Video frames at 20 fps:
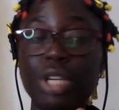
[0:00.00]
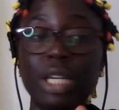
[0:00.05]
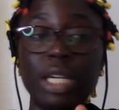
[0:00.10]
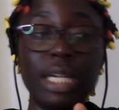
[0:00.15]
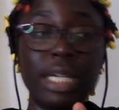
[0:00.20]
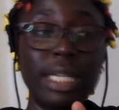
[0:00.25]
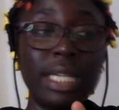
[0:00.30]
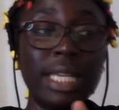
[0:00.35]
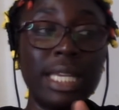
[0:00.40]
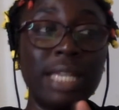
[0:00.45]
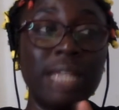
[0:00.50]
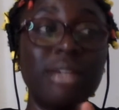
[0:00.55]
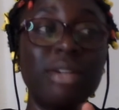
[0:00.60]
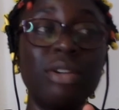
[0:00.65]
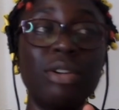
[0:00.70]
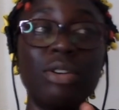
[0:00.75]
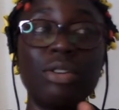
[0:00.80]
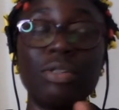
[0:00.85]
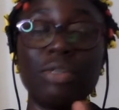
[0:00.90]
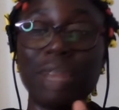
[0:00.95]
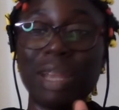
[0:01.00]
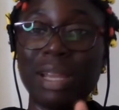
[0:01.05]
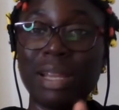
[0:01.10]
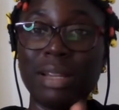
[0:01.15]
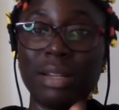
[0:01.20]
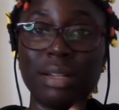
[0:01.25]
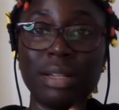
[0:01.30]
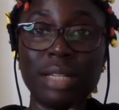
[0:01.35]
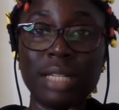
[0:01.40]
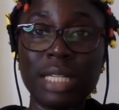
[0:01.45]
clean
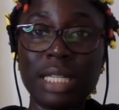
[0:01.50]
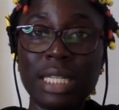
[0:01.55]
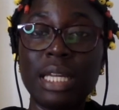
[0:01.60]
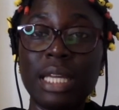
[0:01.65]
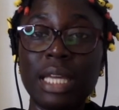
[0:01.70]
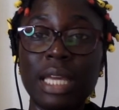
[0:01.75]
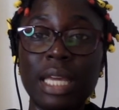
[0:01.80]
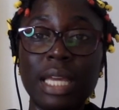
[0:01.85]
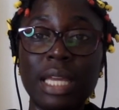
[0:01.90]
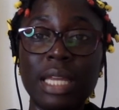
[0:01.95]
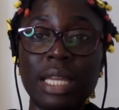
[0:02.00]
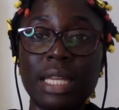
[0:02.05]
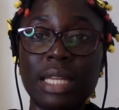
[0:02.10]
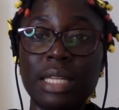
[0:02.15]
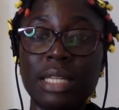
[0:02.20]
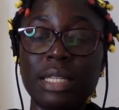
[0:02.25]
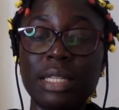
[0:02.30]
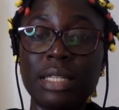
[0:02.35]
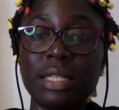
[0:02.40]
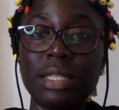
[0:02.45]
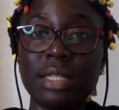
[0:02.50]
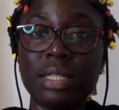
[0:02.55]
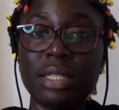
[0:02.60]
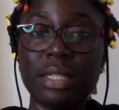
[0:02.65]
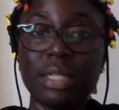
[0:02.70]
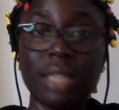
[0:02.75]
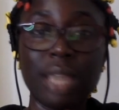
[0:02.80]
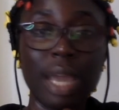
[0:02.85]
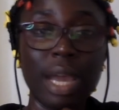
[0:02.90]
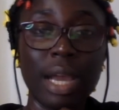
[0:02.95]
regularly and
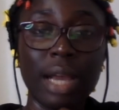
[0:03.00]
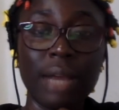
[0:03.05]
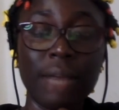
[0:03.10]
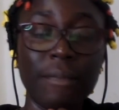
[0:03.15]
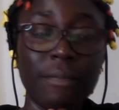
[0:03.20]
yeah